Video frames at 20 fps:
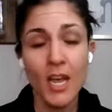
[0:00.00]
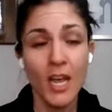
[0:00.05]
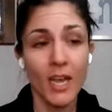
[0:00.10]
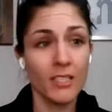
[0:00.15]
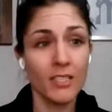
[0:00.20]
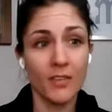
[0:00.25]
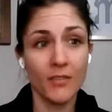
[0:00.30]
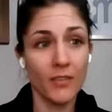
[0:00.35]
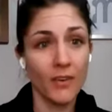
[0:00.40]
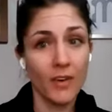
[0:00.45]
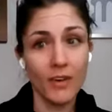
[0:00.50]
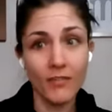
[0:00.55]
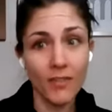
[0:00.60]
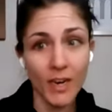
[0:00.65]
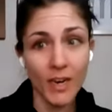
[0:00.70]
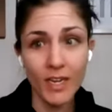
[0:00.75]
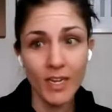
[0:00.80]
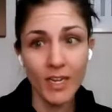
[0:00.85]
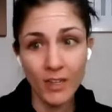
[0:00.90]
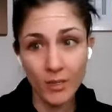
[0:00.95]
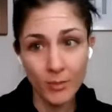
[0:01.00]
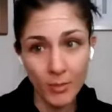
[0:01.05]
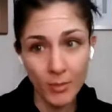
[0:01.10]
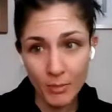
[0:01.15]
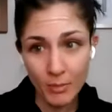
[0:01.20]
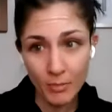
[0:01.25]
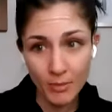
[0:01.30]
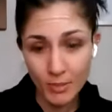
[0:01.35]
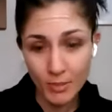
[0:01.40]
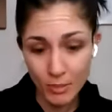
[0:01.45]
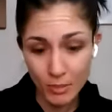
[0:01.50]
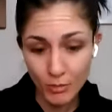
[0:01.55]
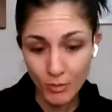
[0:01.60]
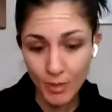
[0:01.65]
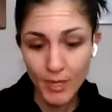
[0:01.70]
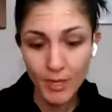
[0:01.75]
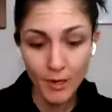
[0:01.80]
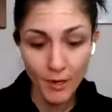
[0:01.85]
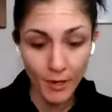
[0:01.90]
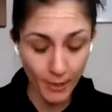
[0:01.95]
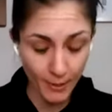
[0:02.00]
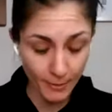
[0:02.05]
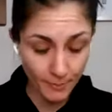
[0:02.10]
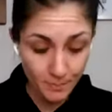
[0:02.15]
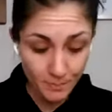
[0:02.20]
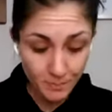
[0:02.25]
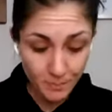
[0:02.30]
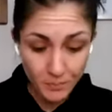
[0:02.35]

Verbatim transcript: except for inviting other people to join her,